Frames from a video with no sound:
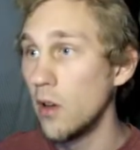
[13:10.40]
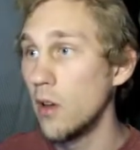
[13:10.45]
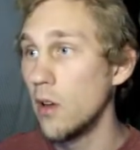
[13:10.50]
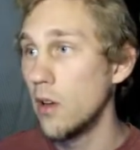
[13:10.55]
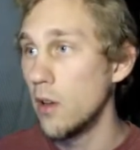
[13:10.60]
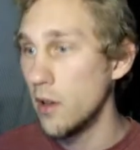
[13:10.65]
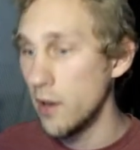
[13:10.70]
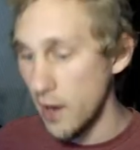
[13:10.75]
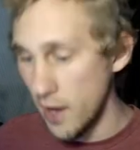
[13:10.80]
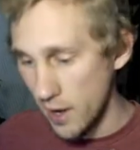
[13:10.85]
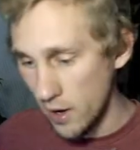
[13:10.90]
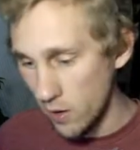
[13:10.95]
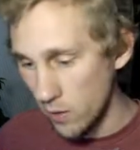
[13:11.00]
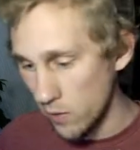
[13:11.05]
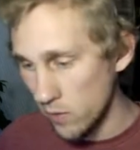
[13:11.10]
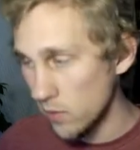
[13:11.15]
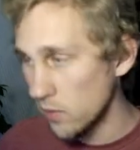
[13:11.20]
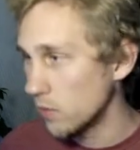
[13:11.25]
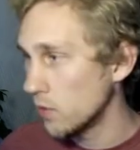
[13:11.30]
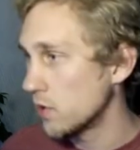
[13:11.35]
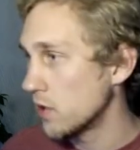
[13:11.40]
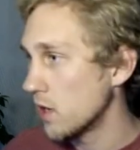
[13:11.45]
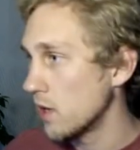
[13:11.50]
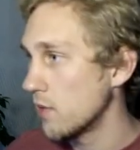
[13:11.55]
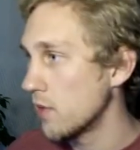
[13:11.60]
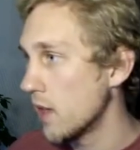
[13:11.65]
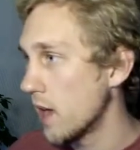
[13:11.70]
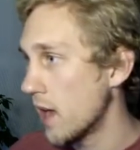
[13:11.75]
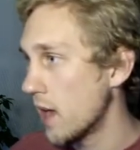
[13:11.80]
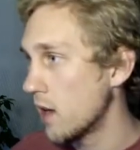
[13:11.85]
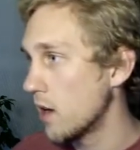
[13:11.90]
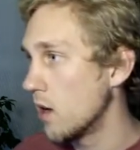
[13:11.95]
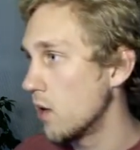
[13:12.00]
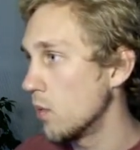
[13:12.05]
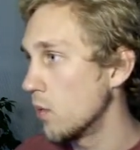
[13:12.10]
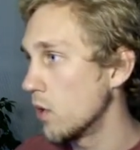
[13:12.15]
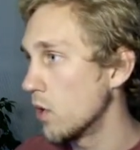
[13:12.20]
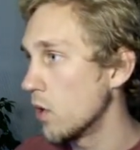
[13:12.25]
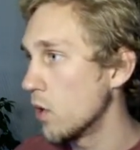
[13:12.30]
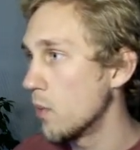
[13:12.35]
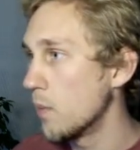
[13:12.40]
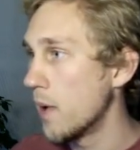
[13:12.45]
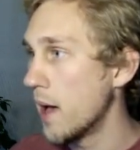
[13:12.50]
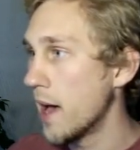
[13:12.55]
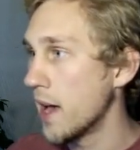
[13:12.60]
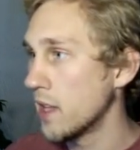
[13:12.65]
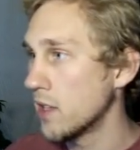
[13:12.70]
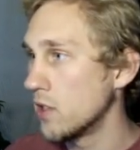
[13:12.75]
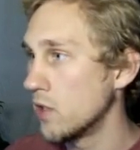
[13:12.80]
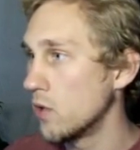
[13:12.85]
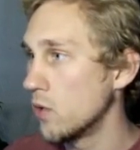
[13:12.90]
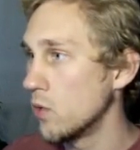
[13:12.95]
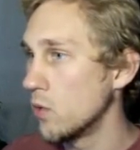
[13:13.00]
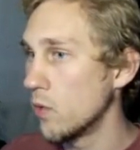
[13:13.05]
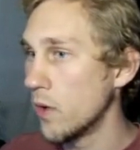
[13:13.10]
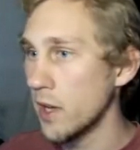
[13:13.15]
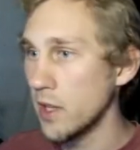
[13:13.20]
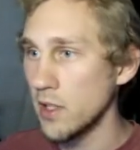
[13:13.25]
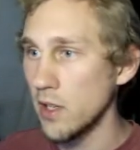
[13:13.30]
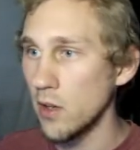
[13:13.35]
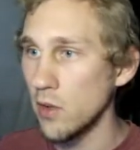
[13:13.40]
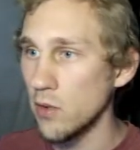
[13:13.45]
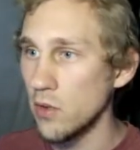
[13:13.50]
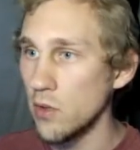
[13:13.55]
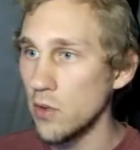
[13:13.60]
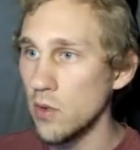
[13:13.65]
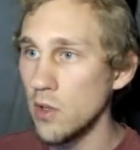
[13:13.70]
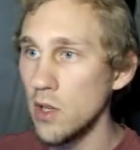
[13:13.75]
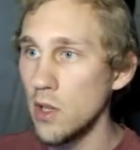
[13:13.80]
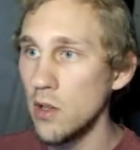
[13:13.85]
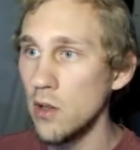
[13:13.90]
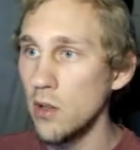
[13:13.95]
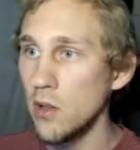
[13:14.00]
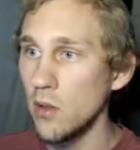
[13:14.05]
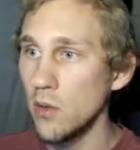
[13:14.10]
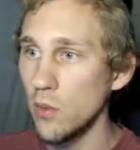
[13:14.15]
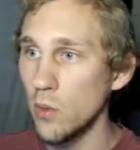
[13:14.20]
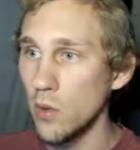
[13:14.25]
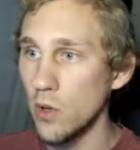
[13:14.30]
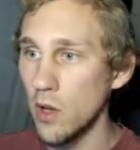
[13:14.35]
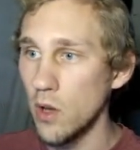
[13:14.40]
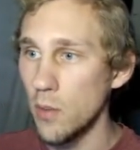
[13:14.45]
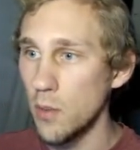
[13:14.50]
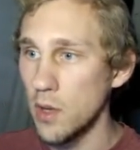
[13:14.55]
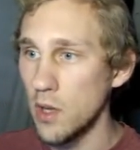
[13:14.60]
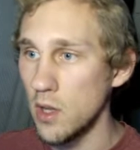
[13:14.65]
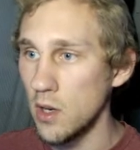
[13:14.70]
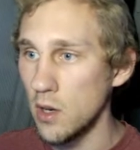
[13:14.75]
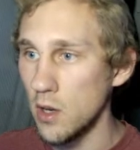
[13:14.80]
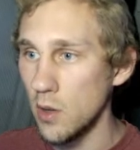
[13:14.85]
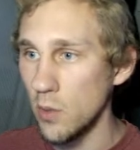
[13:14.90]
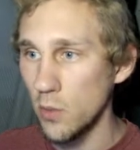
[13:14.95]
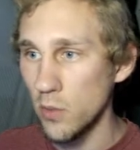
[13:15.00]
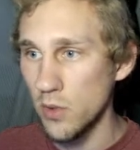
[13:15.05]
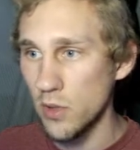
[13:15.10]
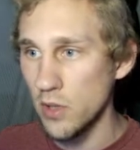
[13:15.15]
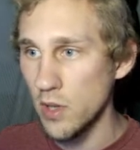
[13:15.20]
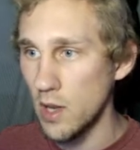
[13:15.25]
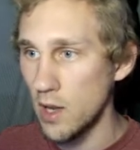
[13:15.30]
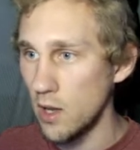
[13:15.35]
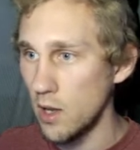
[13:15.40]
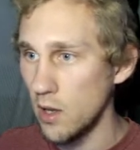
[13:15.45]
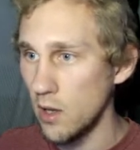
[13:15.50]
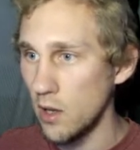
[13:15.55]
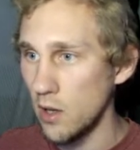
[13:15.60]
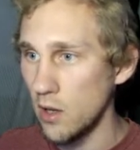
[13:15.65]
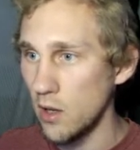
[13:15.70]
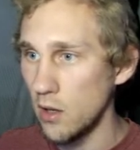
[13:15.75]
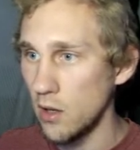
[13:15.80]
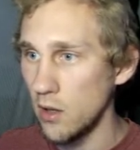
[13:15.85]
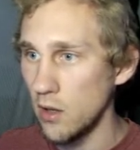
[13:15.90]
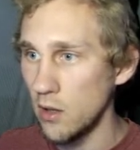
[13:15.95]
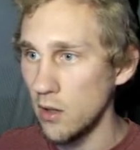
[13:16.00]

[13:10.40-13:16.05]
Now save that and we'll go back to rectangle 2D. We'll come in and we'll say